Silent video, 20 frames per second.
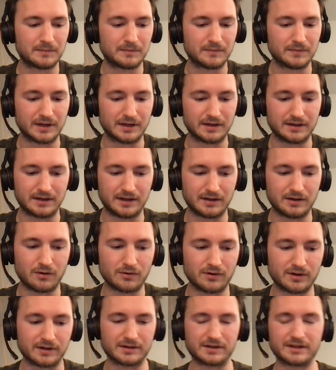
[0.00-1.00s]
they know
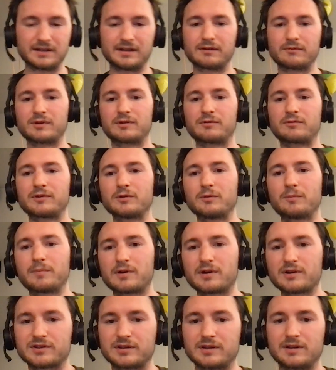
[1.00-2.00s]
they're dealing with a real
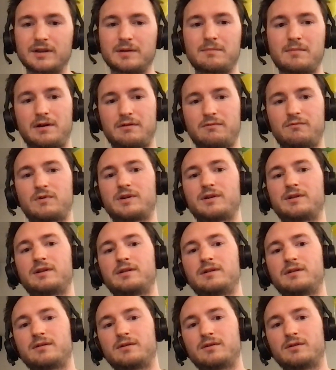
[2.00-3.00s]
person. They might want to
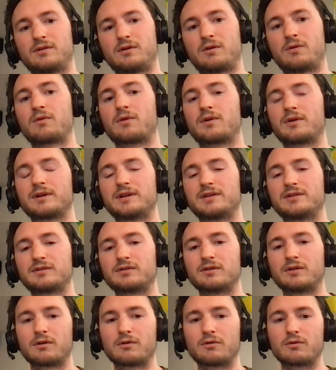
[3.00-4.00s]
know or need to
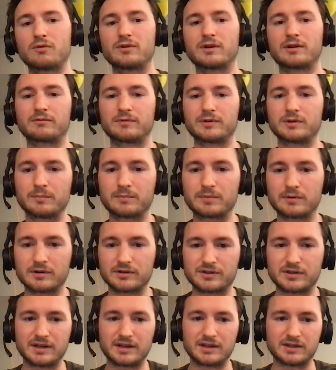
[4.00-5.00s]
know who that real
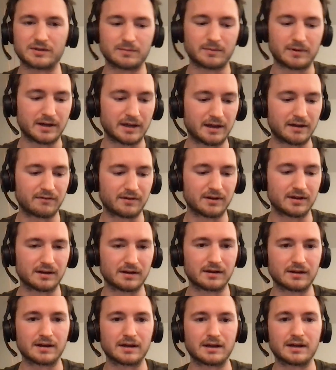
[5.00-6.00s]
person is by
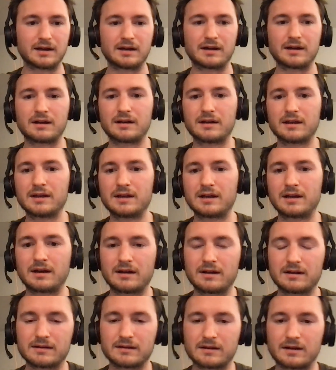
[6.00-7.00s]
having
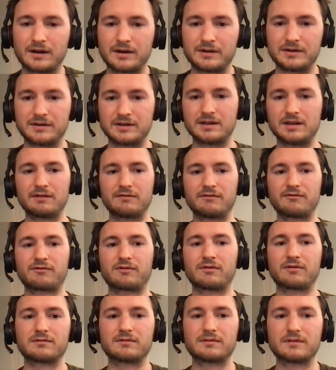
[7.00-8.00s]
ID
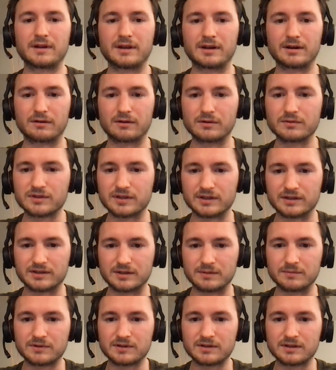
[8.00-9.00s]
info in their own
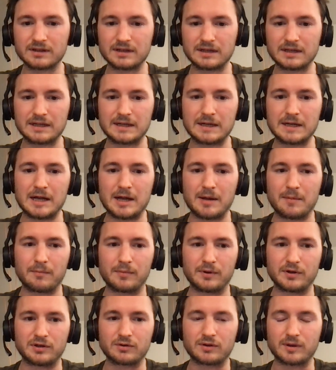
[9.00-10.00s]
systems.
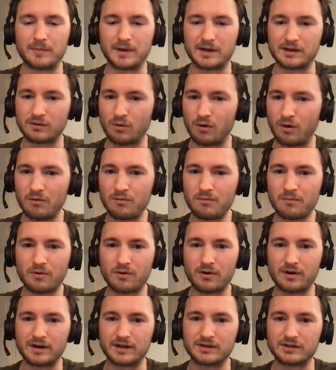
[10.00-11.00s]
But you can make the
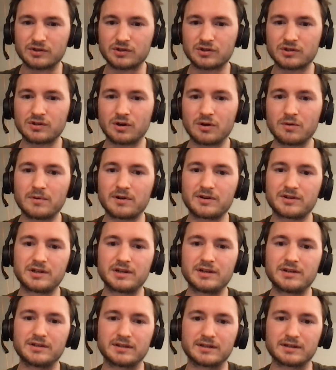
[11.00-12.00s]
onboarding so much
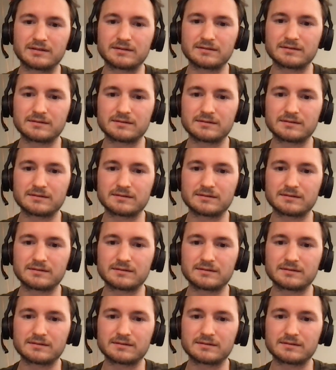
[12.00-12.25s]
easier.